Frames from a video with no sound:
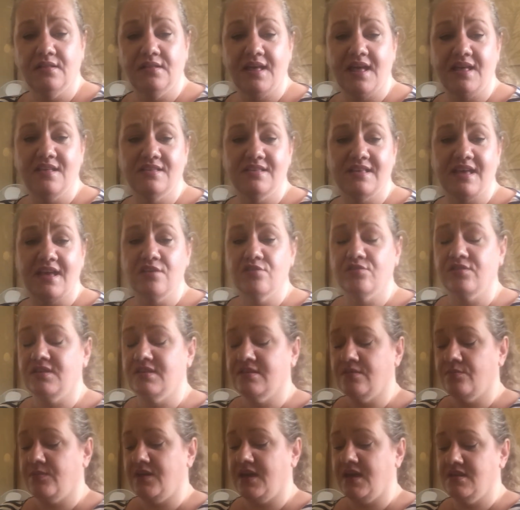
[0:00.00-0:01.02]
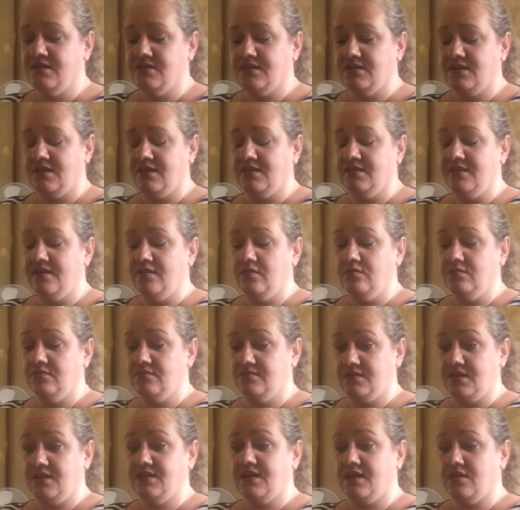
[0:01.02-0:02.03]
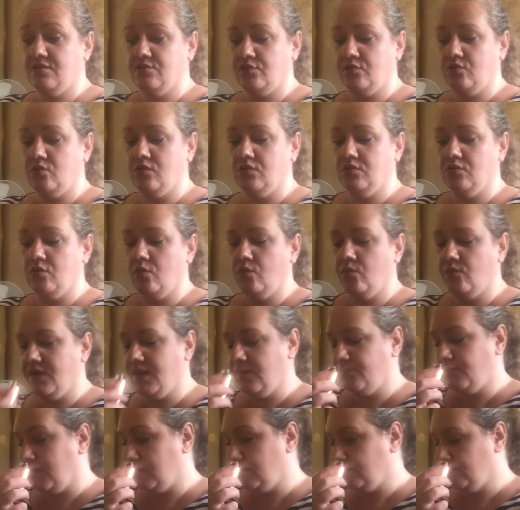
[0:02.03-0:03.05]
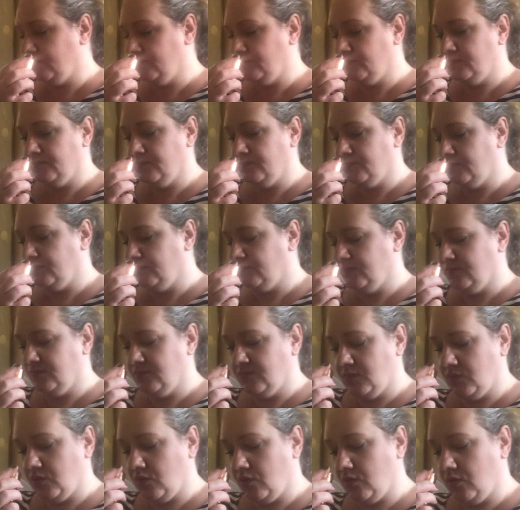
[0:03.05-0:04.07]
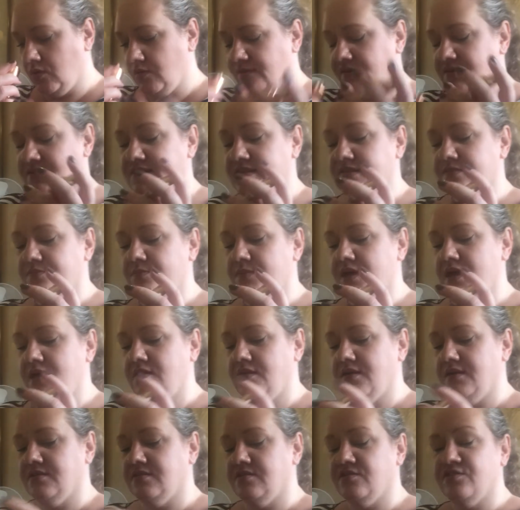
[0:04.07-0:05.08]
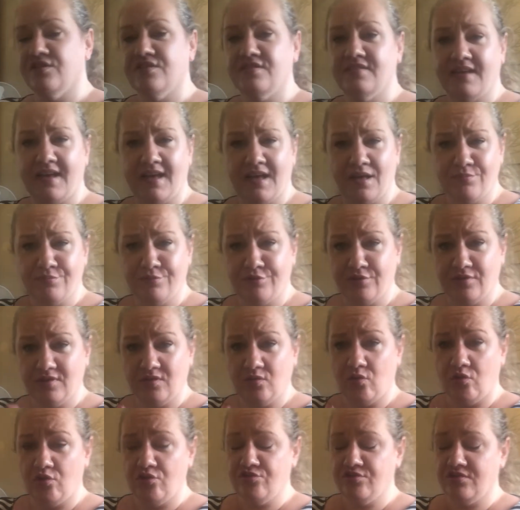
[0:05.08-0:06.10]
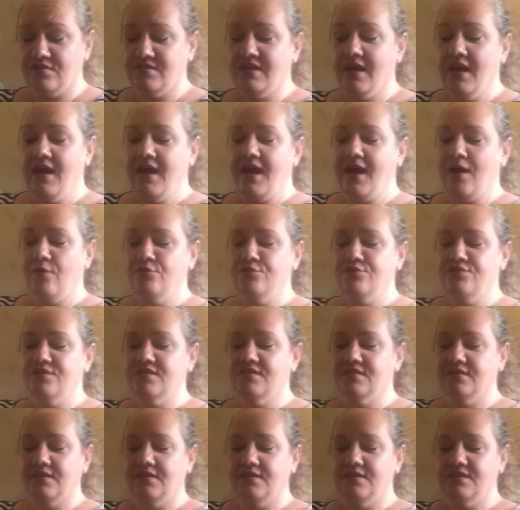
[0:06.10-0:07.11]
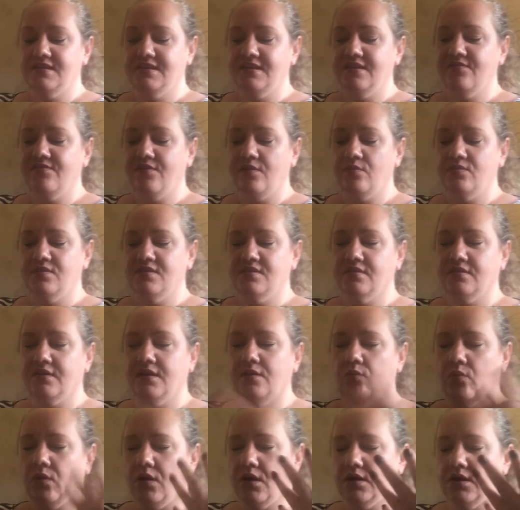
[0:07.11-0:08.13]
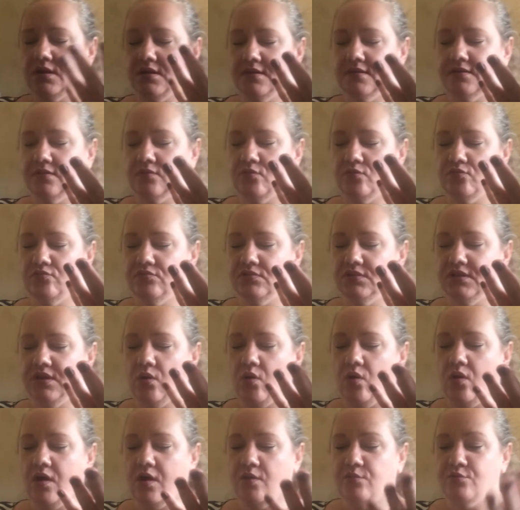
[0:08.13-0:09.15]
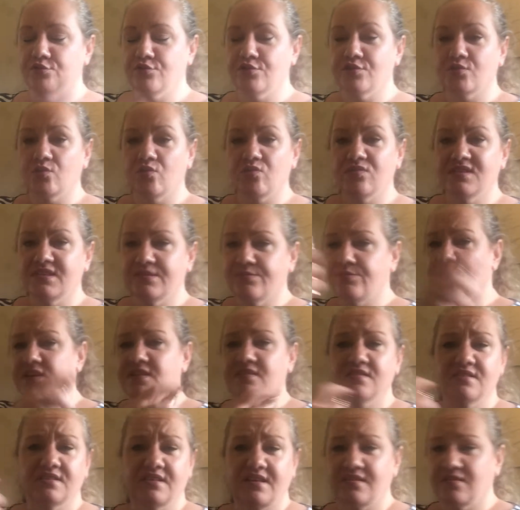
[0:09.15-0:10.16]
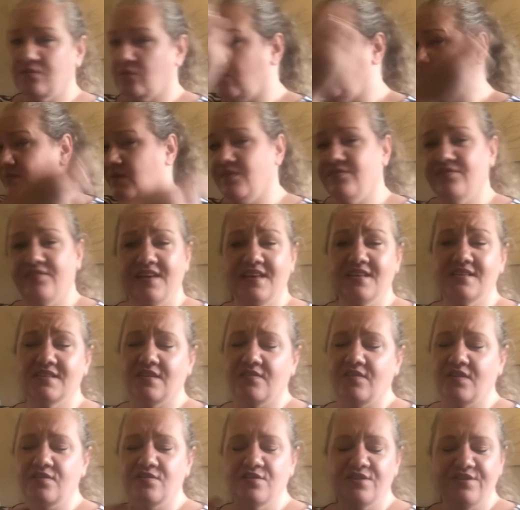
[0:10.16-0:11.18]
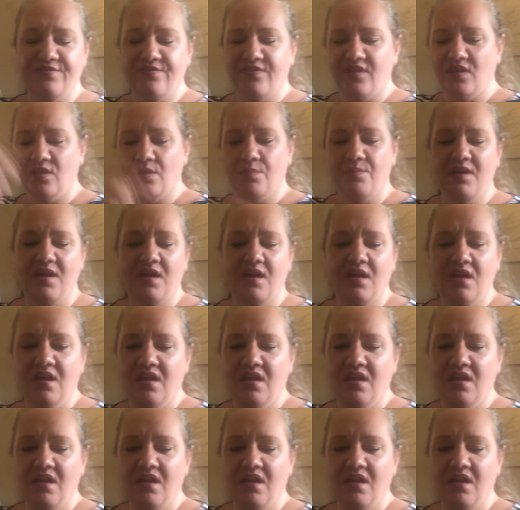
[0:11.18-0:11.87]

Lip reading: It's actually surprising. A little did actually go a long way, but oh, the smell is just absolutely gorgeous. I would just like, see if I was like working and I got really hot, I would just go and spritz this all my face if I just felt a bit